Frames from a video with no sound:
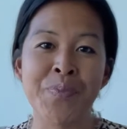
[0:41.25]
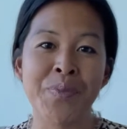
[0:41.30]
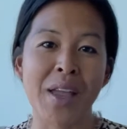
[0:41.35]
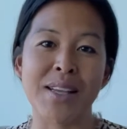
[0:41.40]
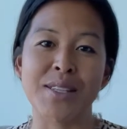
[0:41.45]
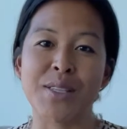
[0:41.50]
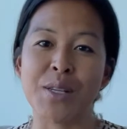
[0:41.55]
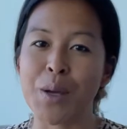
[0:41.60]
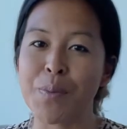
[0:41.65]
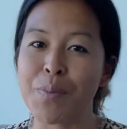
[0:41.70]

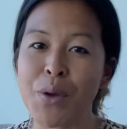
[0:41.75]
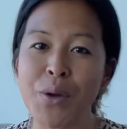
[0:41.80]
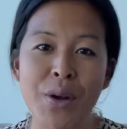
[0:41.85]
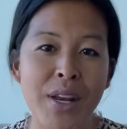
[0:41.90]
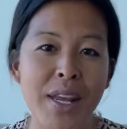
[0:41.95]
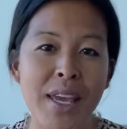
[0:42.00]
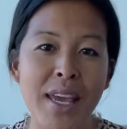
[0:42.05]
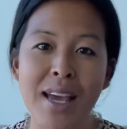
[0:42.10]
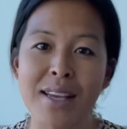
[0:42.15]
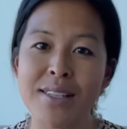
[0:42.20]
as a
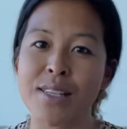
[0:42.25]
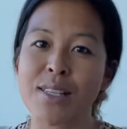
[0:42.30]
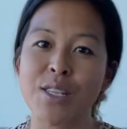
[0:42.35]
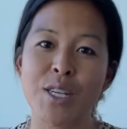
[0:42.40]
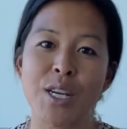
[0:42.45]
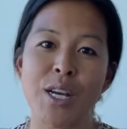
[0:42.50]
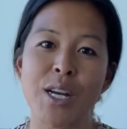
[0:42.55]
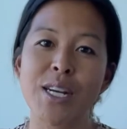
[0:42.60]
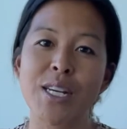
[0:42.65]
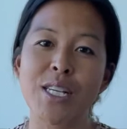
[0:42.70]
community, as a
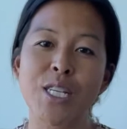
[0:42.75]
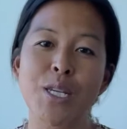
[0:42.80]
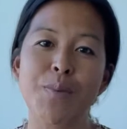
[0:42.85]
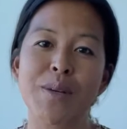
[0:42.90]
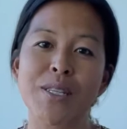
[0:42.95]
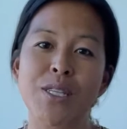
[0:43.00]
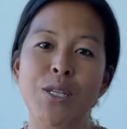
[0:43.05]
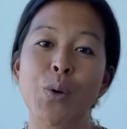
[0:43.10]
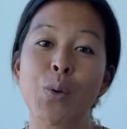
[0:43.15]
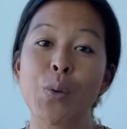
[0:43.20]
church,
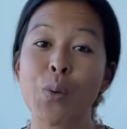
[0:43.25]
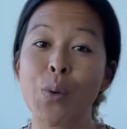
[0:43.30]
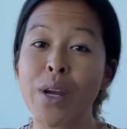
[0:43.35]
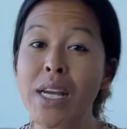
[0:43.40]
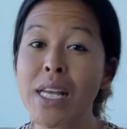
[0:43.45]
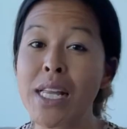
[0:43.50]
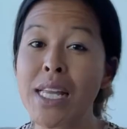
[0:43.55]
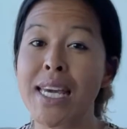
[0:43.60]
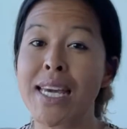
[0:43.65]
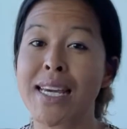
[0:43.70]
but to
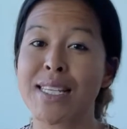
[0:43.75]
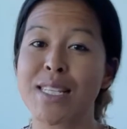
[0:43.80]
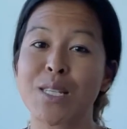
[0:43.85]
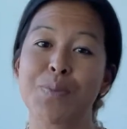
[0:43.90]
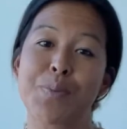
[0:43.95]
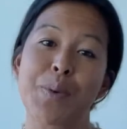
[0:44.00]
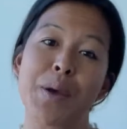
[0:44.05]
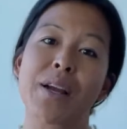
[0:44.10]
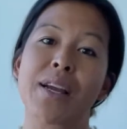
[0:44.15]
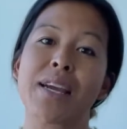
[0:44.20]
really
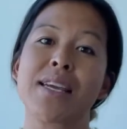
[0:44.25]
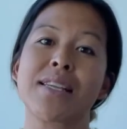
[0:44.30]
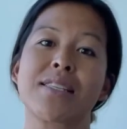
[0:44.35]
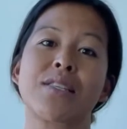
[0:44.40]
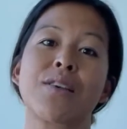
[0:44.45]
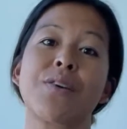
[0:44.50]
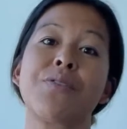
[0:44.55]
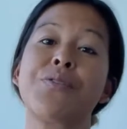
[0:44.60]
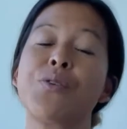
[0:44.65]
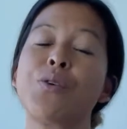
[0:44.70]
experience
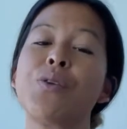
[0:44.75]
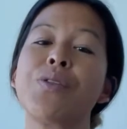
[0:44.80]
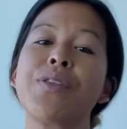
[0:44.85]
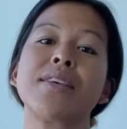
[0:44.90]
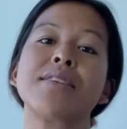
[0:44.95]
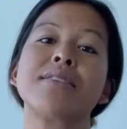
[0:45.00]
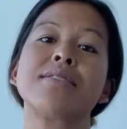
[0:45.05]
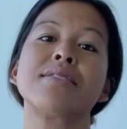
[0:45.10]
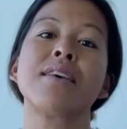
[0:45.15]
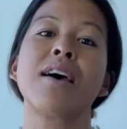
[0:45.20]
the
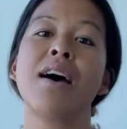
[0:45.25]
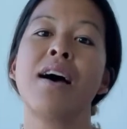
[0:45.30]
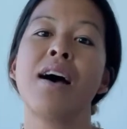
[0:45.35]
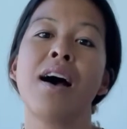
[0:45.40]
fullness